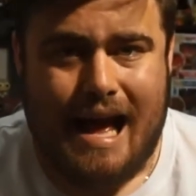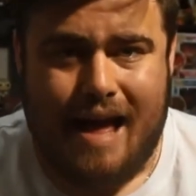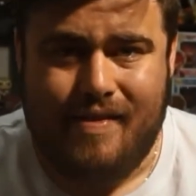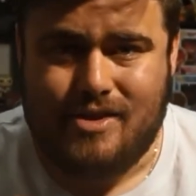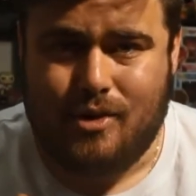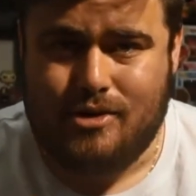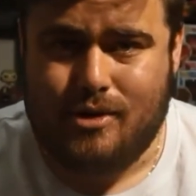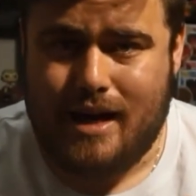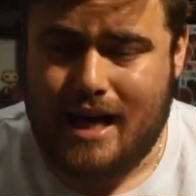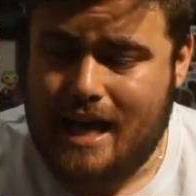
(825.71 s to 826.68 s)
and there's
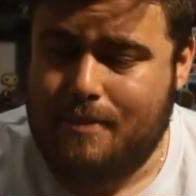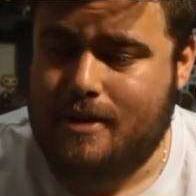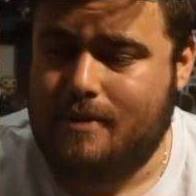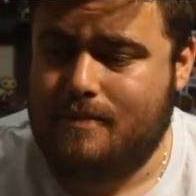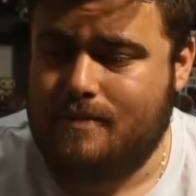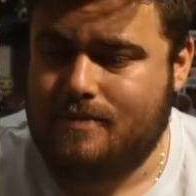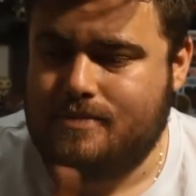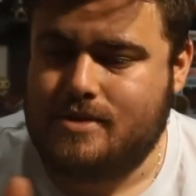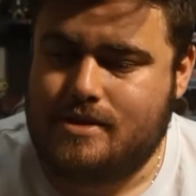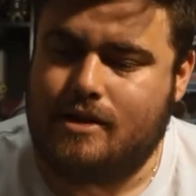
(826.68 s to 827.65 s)
also a heap of them
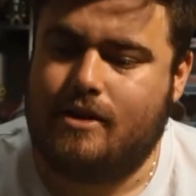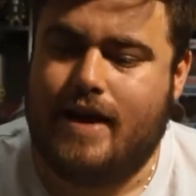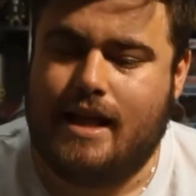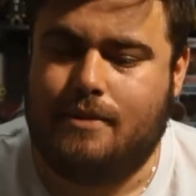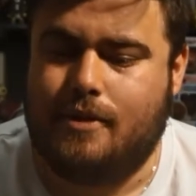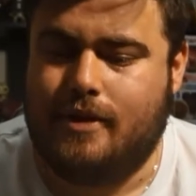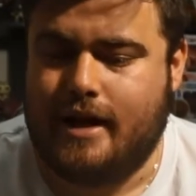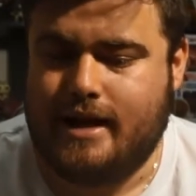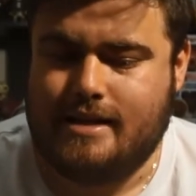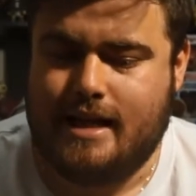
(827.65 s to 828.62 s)
still available that
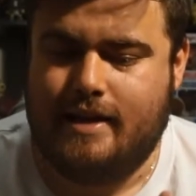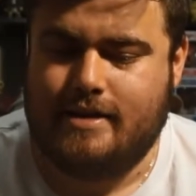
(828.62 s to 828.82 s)
I need to get.